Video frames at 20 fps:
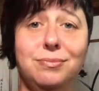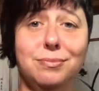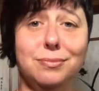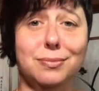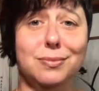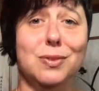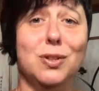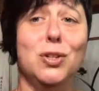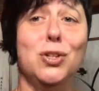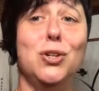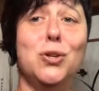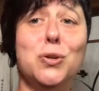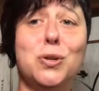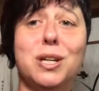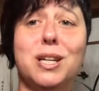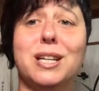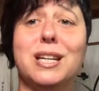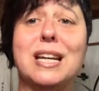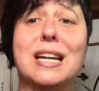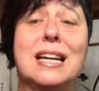you
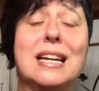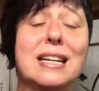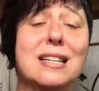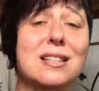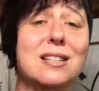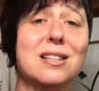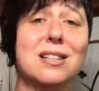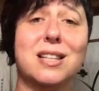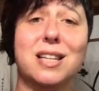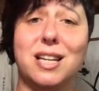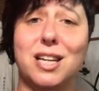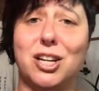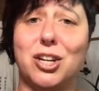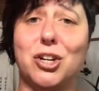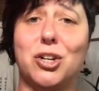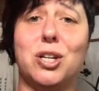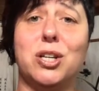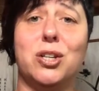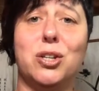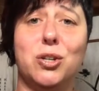can easily
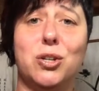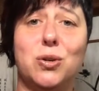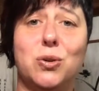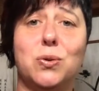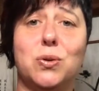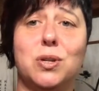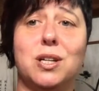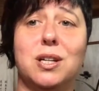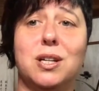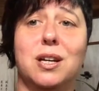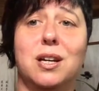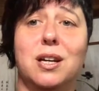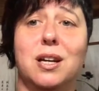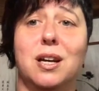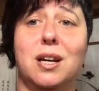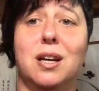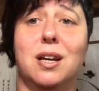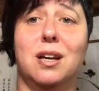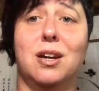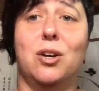include
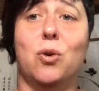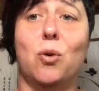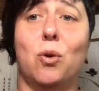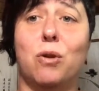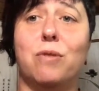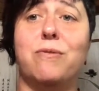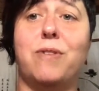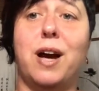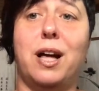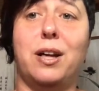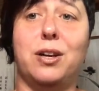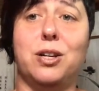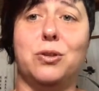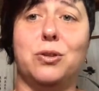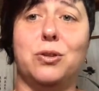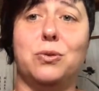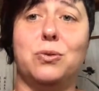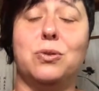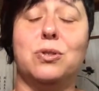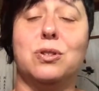your
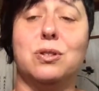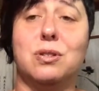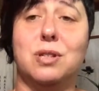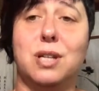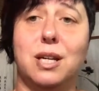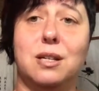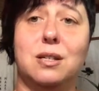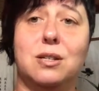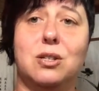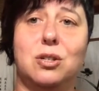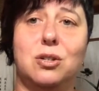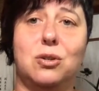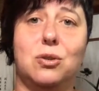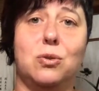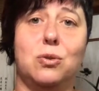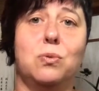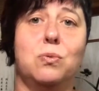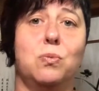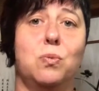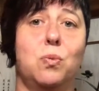values
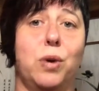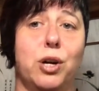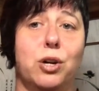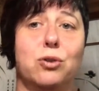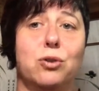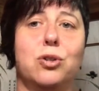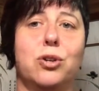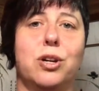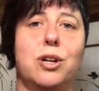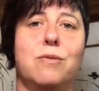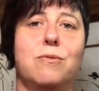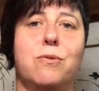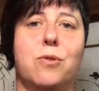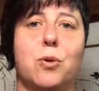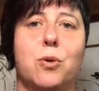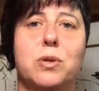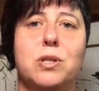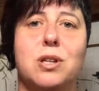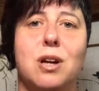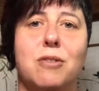into what you're looking for with
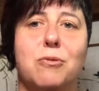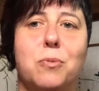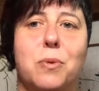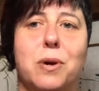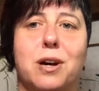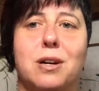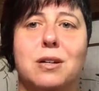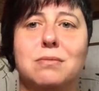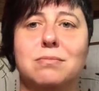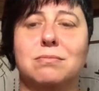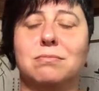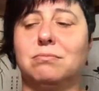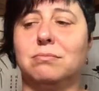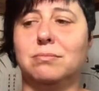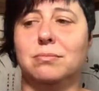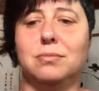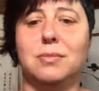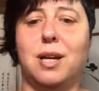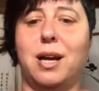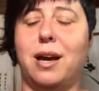software.
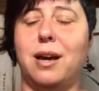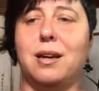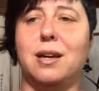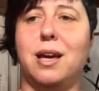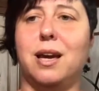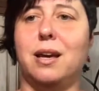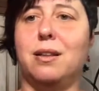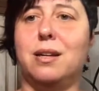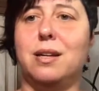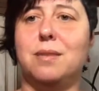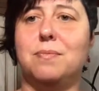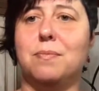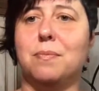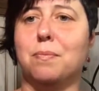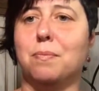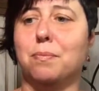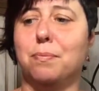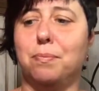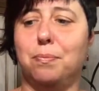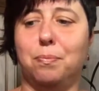And Kelly
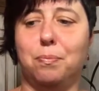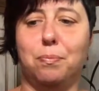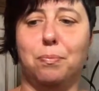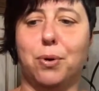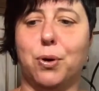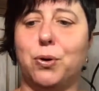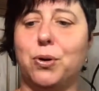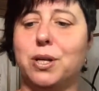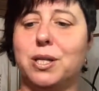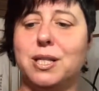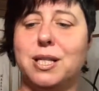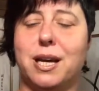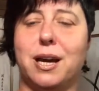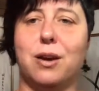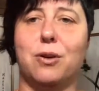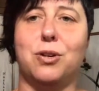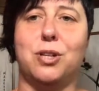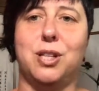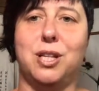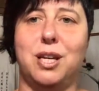broke it down
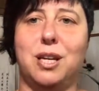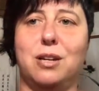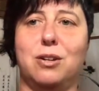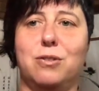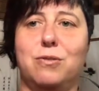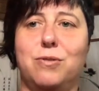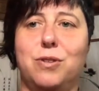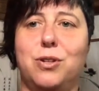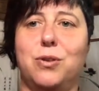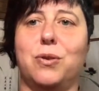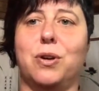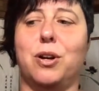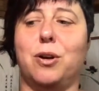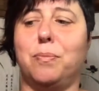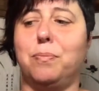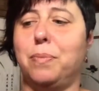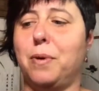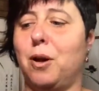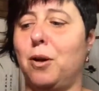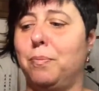in the interview, and
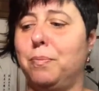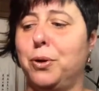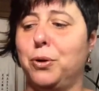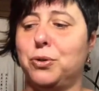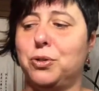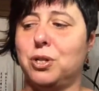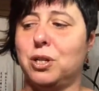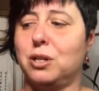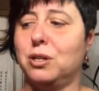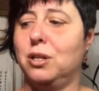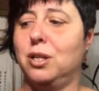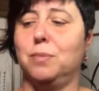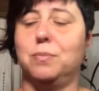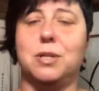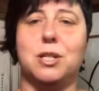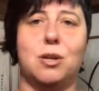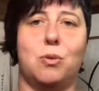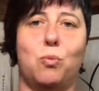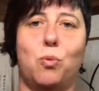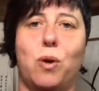I'll post a clip
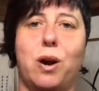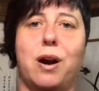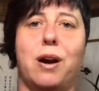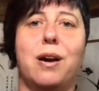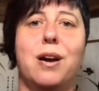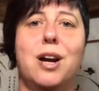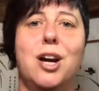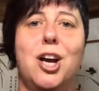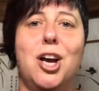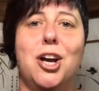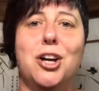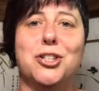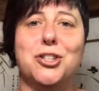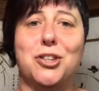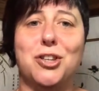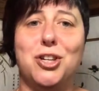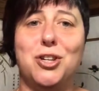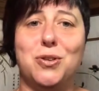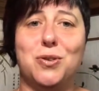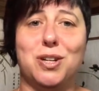somewhere so that
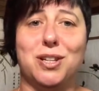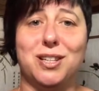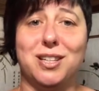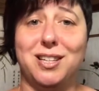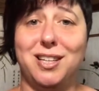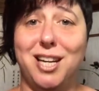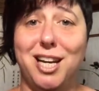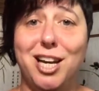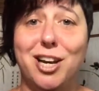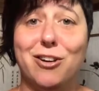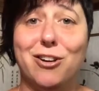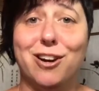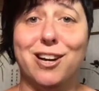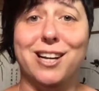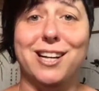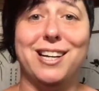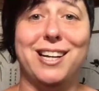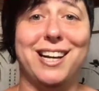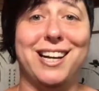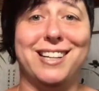you can hear it
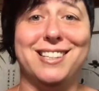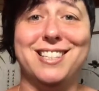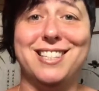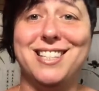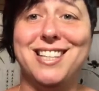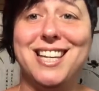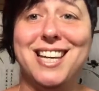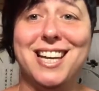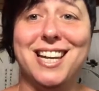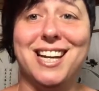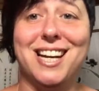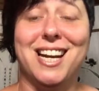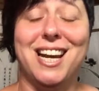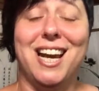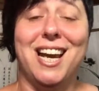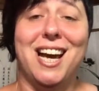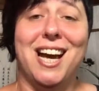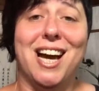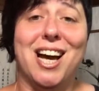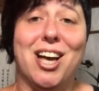and see it.
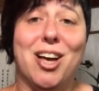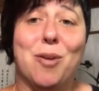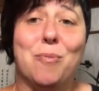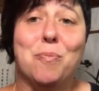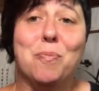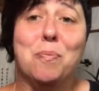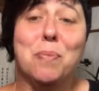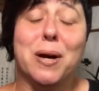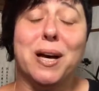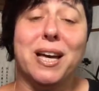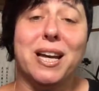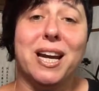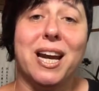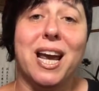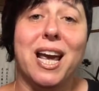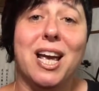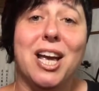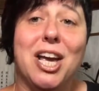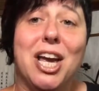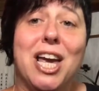But
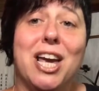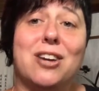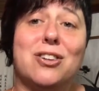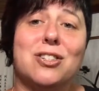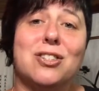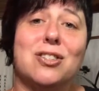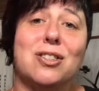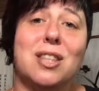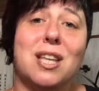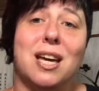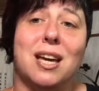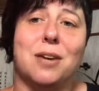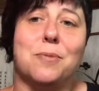here's the thing.